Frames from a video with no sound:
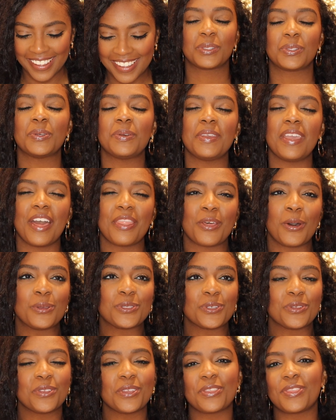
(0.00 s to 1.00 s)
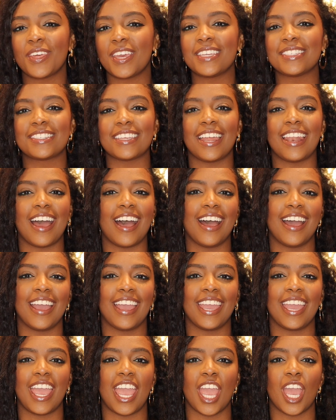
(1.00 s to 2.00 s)
So yeah, those are the things that
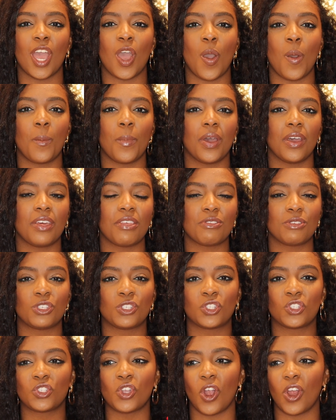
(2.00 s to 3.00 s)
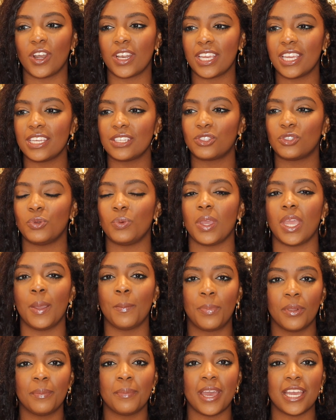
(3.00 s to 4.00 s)
I am starting to
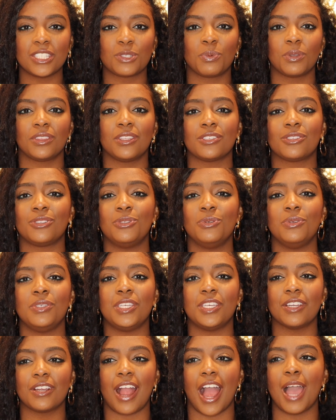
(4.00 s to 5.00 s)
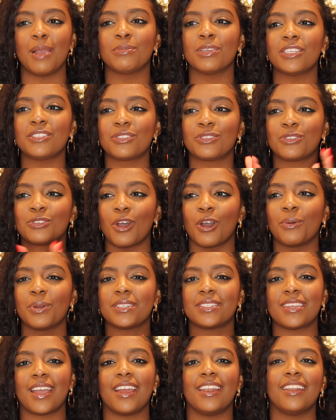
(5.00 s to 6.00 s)
implement with this new year. I'm just so
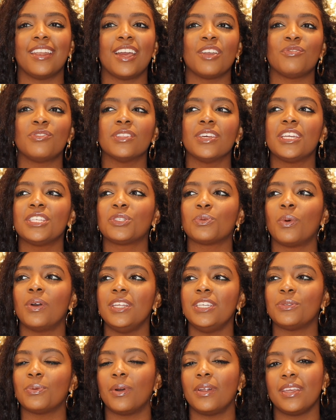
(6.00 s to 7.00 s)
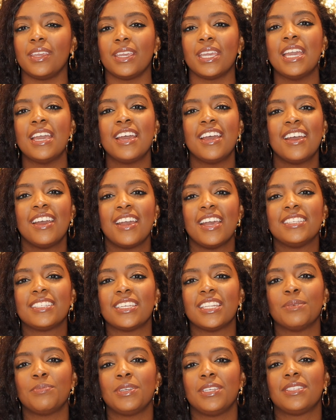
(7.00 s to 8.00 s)
excited. I feel like 2020 is
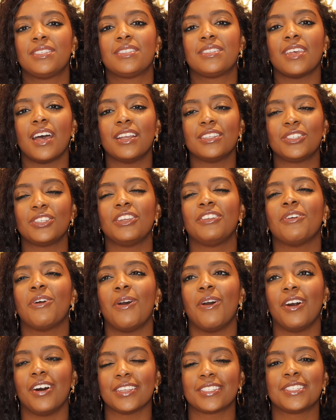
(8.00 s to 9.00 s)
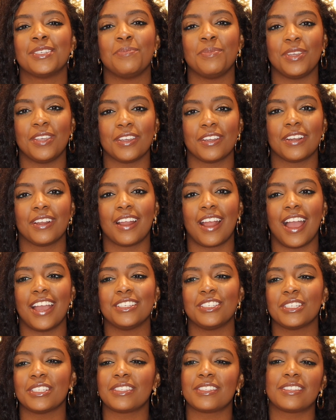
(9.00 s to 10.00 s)
going to be such an awesome year.
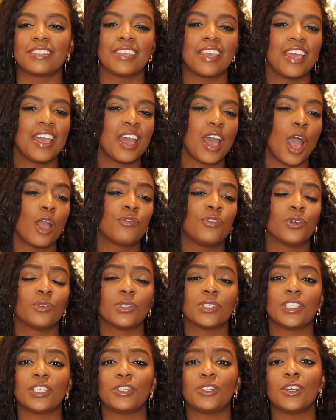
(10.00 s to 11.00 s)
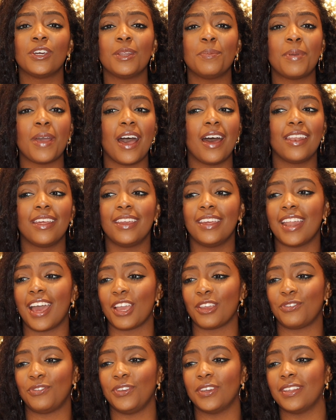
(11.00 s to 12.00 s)
I feel really good about it.
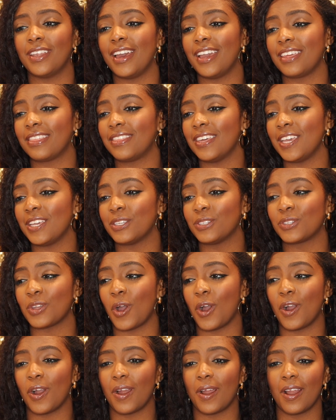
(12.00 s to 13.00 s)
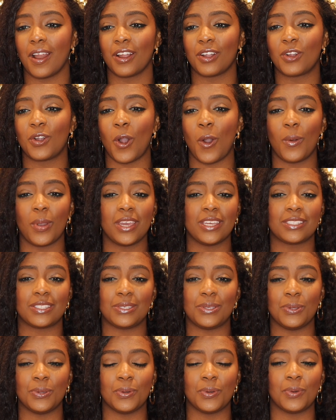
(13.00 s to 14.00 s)
I feel like things are going
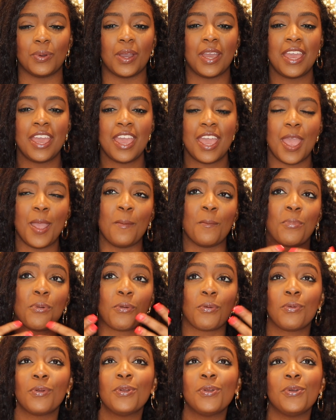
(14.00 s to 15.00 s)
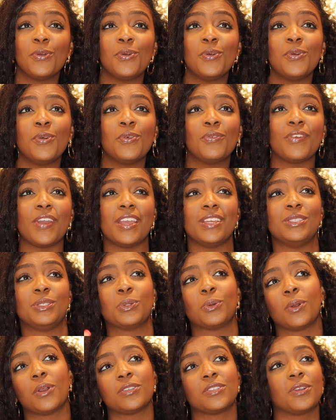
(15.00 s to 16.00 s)
to improve,
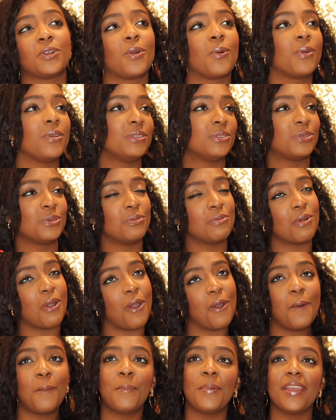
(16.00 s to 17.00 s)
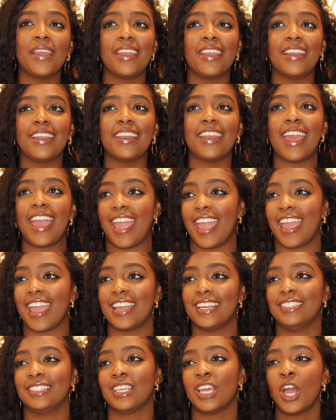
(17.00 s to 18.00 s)
and doors are going to open,
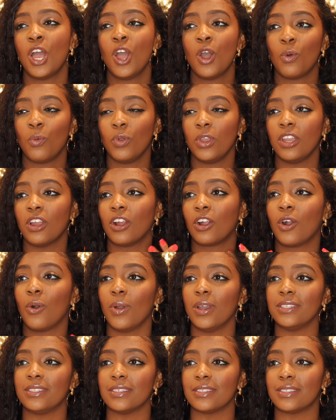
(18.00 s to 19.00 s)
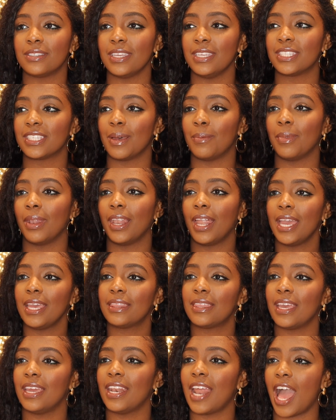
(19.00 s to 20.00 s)
and we are going to see some
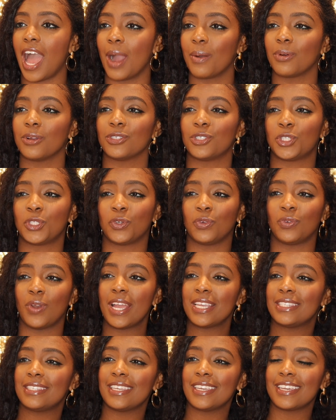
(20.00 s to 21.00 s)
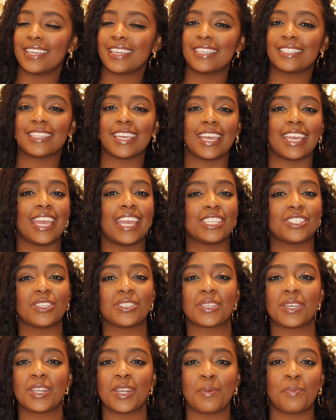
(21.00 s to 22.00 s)
length in our tresses. Like, it's
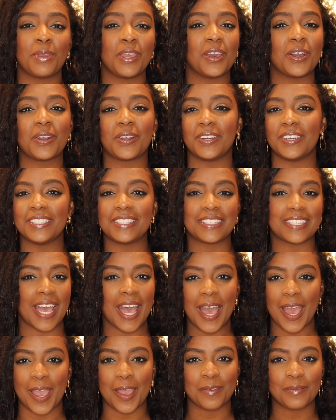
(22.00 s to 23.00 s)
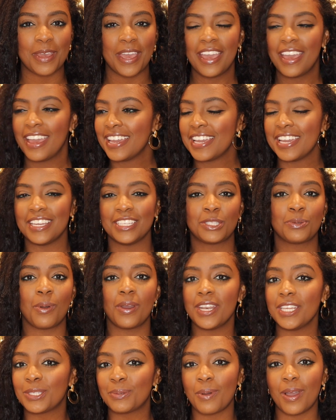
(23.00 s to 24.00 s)
just gonna be a good time. In
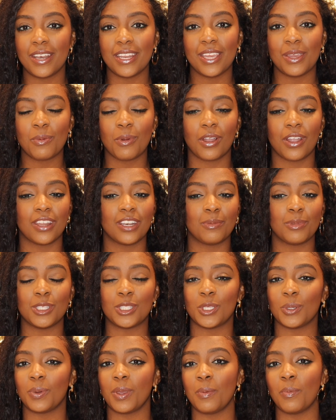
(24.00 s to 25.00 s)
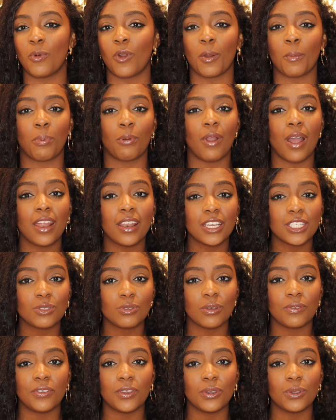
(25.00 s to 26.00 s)
2020, we're gonna be doing more
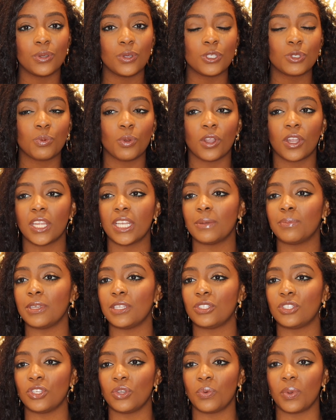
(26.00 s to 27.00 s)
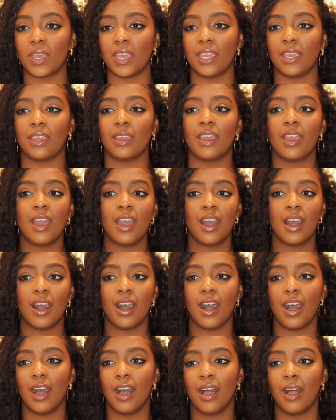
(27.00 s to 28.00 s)
product reviews. We're gonna be doing
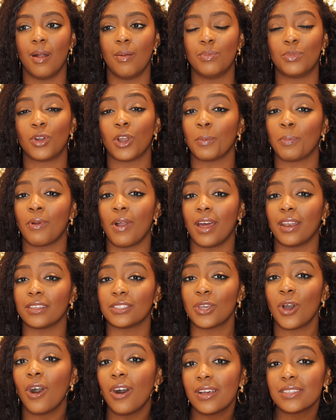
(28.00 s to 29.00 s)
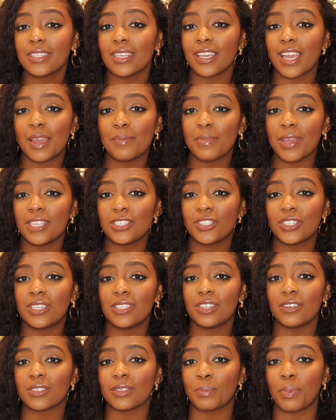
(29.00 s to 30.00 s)
more product hauls, like I
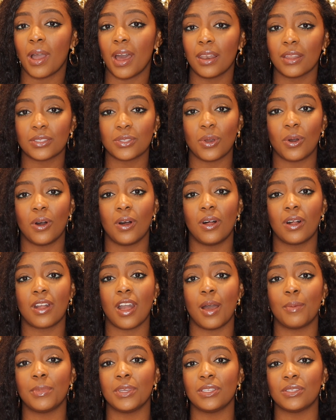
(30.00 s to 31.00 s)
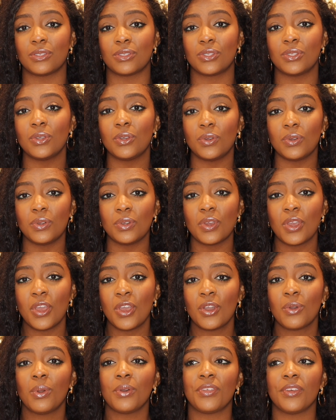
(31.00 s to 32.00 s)
mentioned. There's a product haul coming soon
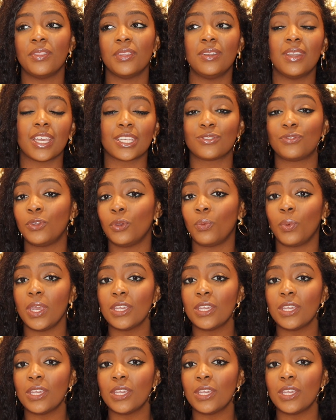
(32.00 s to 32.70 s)
within the next few